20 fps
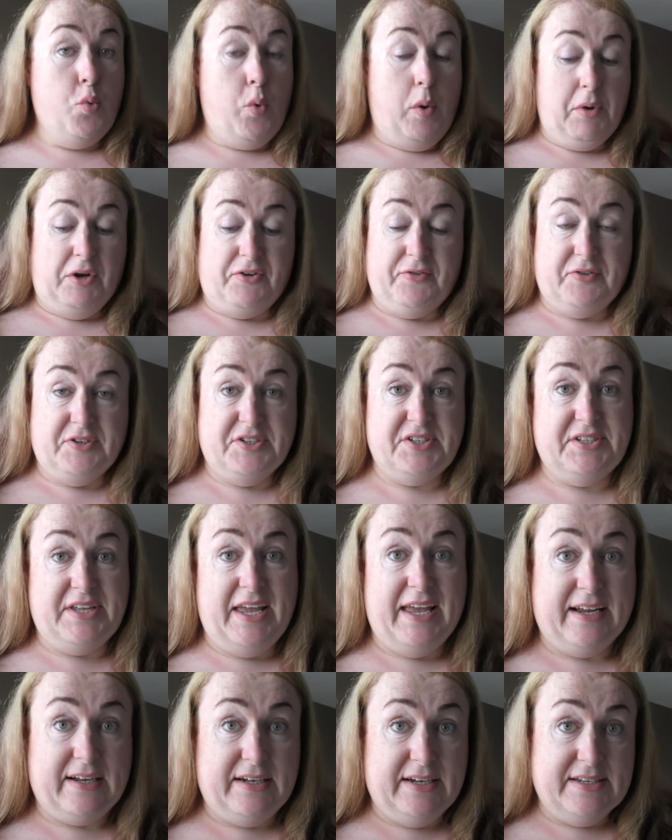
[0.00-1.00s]
We went for a
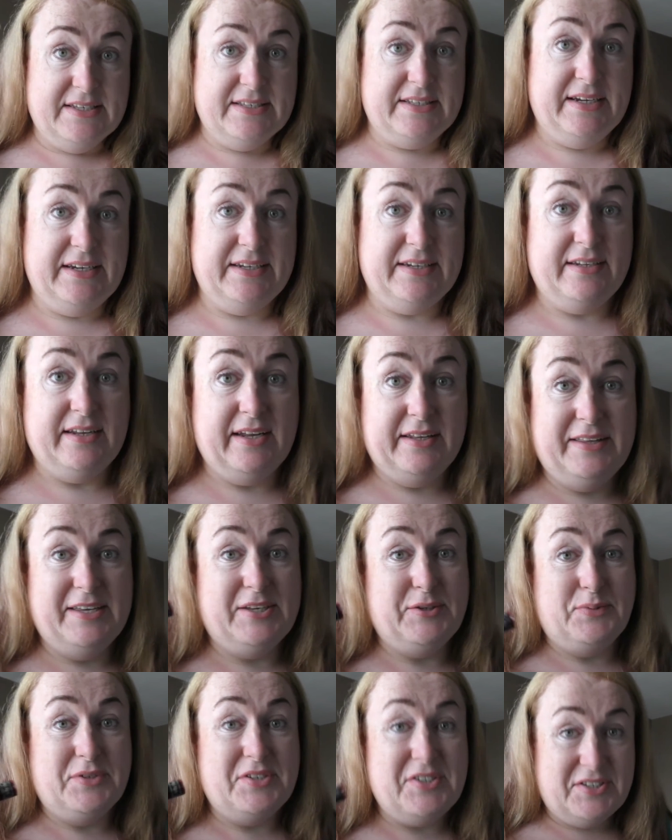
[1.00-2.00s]
steak last night and
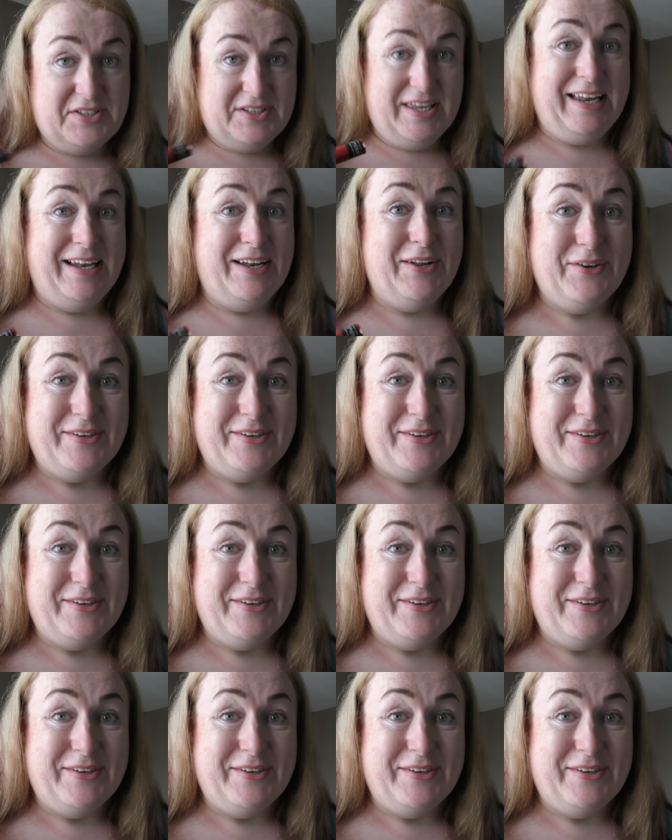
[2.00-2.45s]
this was still